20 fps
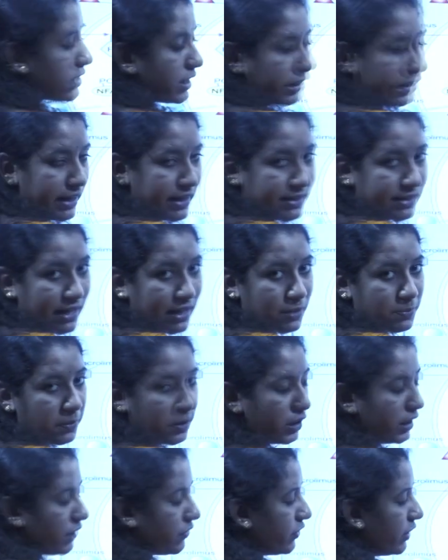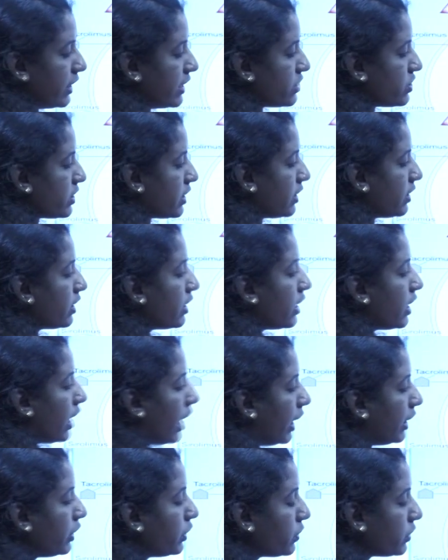the T cell proliferation.
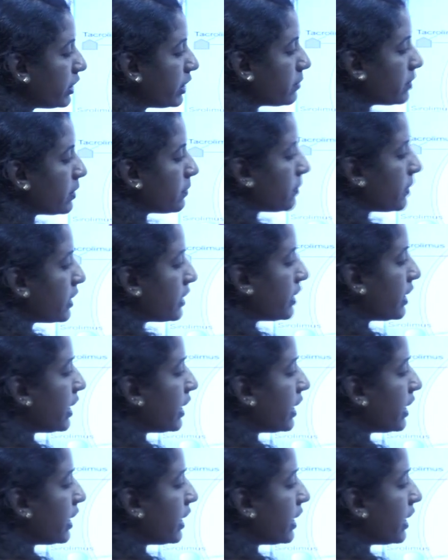And do remember